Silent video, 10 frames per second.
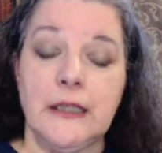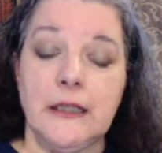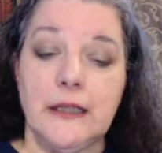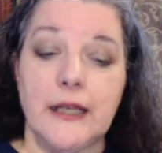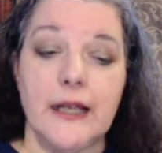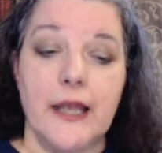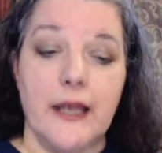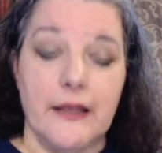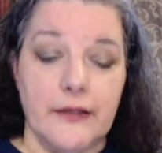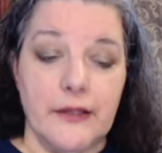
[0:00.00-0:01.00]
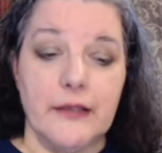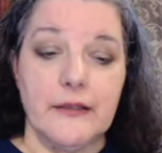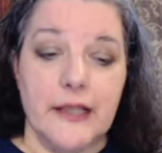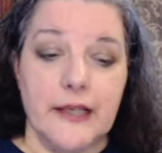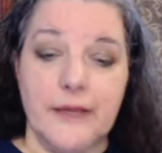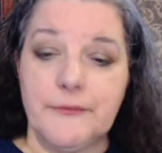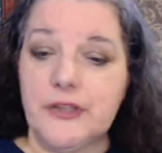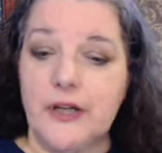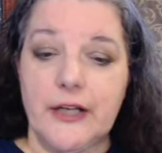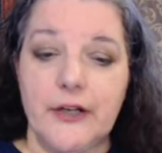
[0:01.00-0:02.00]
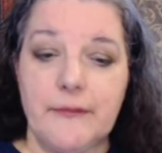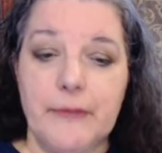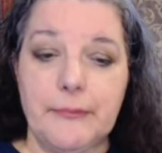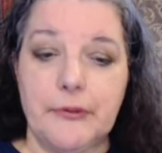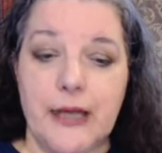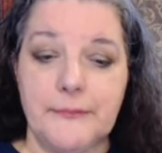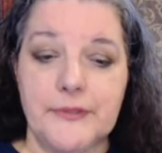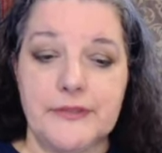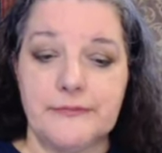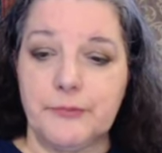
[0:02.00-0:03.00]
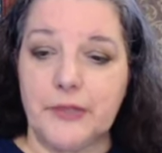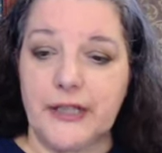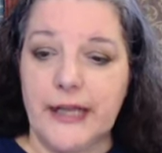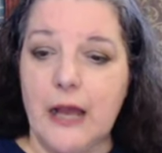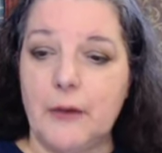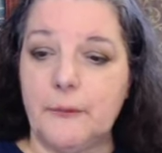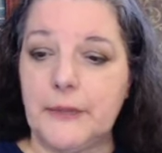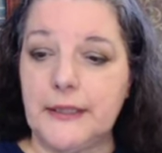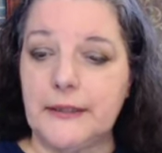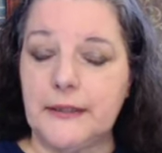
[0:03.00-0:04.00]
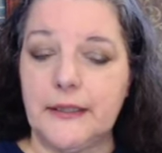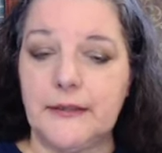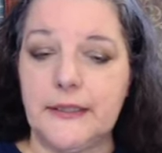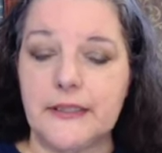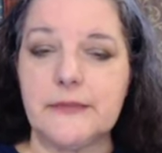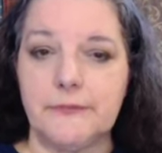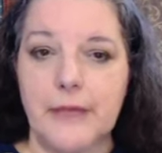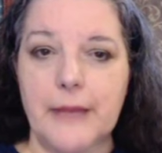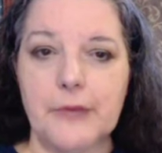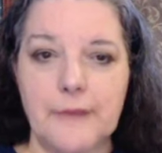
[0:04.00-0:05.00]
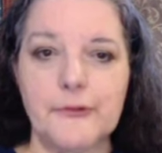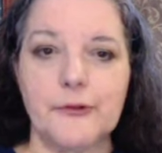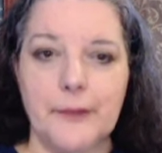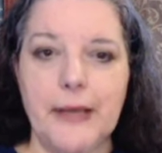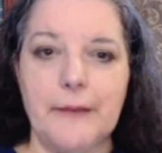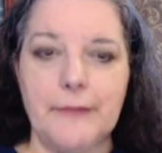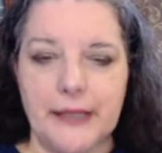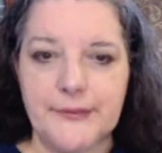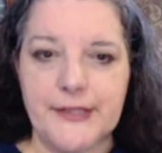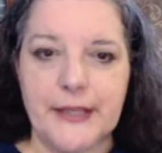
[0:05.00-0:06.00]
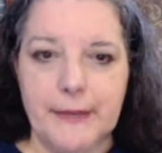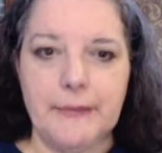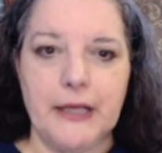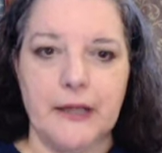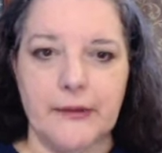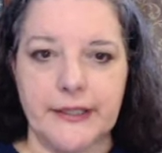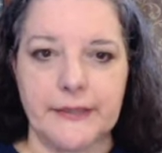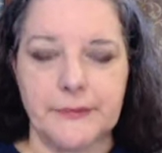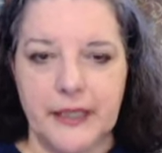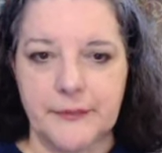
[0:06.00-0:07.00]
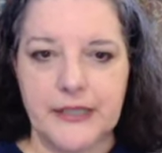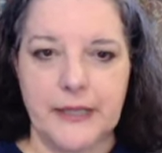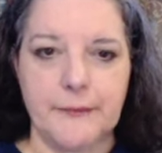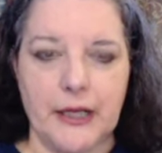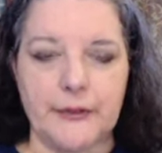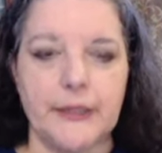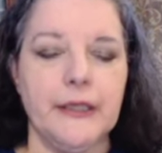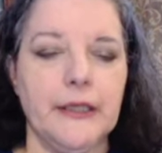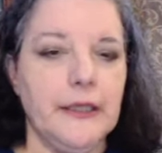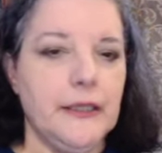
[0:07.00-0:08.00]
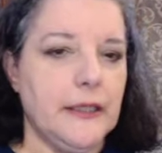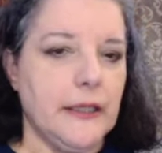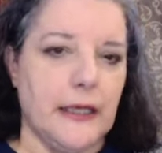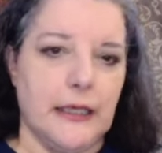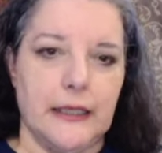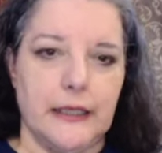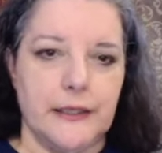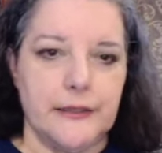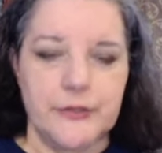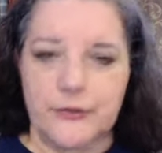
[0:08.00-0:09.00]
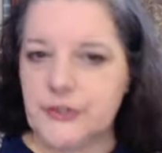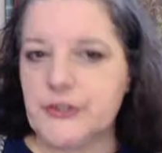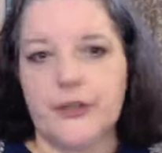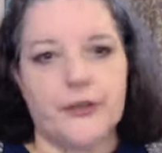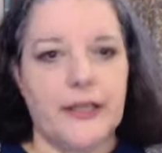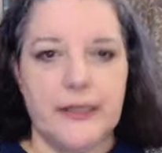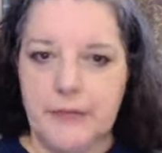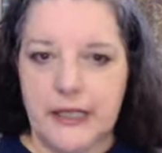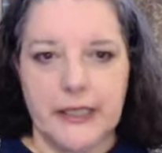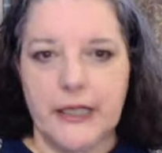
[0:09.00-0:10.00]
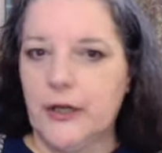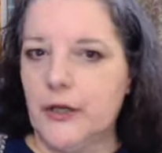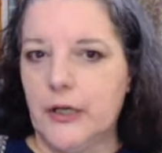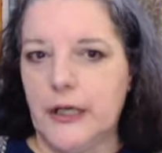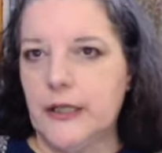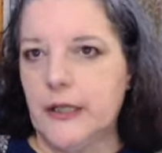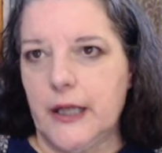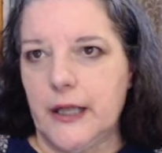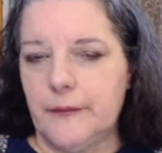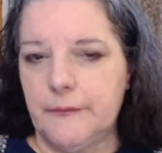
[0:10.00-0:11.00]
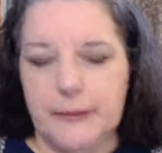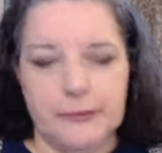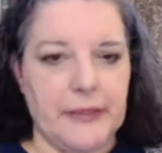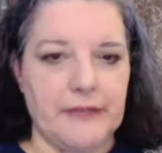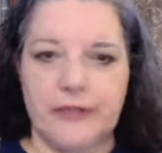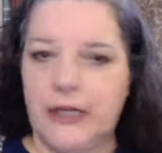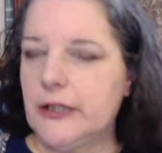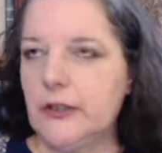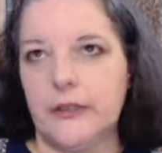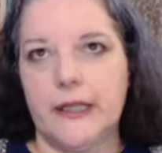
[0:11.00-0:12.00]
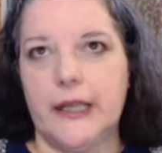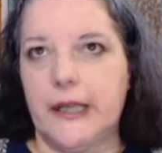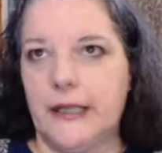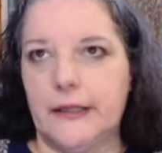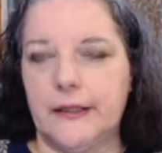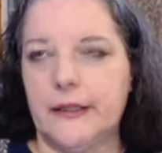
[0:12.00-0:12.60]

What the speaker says: and I'm sorry I don't have my prompts printed out, but my prompts were about being upset about politics, being upset about Social Security and Medicare and people being fired, and